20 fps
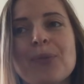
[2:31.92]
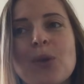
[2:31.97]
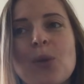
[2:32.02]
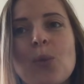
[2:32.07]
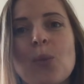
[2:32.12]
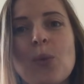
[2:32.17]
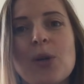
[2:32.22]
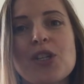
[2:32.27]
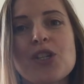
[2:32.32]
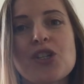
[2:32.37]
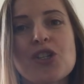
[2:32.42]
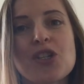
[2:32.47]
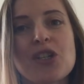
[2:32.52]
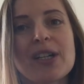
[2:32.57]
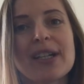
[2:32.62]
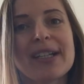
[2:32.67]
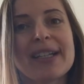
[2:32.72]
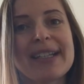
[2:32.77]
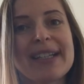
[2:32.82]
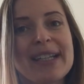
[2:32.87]
which
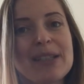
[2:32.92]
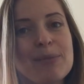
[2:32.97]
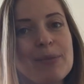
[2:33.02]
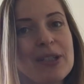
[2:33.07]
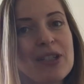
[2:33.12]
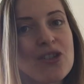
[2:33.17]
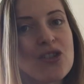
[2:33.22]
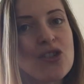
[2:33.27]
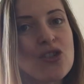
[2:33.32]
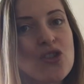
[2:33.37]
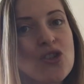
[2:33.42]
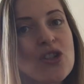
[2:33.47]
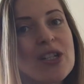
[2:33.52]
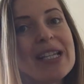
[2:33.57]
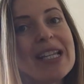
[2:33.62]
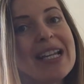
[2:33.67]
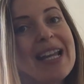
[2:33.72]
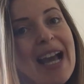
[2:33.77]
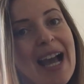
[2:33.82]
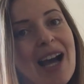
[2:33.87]
can be
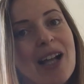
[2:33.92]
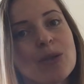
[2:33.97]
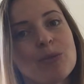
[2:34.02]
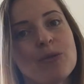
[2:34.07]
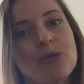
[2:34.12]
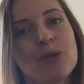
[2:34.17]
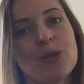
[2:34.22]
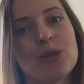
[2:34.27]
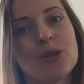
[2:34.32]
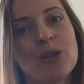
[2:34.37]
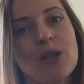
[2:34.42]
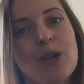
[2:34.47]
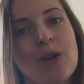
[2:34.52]
really helpful